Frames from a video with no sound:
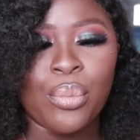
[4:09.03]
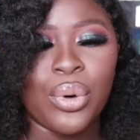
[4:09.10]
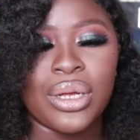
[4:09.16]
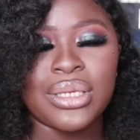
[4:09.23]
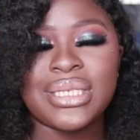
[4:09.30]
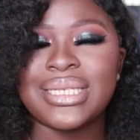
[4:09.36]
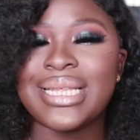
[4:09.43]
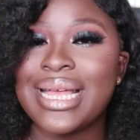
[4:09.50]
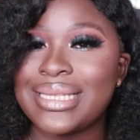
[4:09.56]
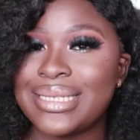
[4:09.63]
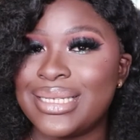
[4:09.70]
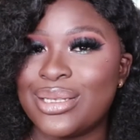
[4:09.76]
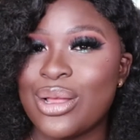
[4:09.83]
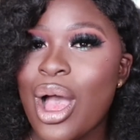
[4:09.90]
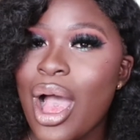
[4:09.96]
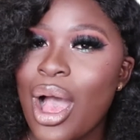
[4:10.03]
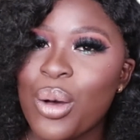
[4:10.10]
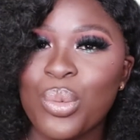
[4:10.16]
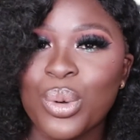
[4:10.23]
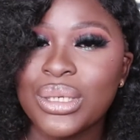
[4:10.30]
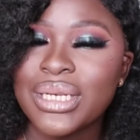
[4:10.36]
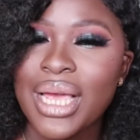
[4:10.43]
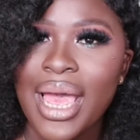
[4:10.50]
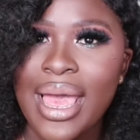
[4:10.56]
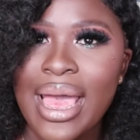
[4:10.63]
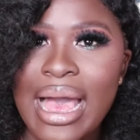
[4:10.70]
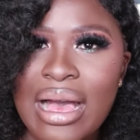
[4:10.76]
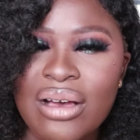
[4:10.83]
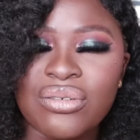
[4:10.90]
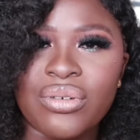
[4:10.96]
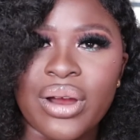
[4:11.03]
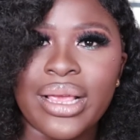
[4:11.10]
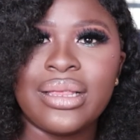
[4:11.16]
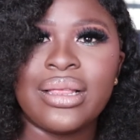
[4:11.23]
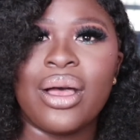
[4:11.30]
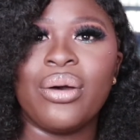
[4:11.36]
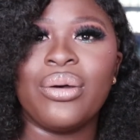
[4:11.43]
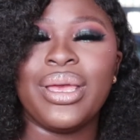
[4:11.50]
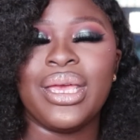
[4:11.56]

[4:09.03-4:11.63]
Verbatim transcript: But that is not how much I have right now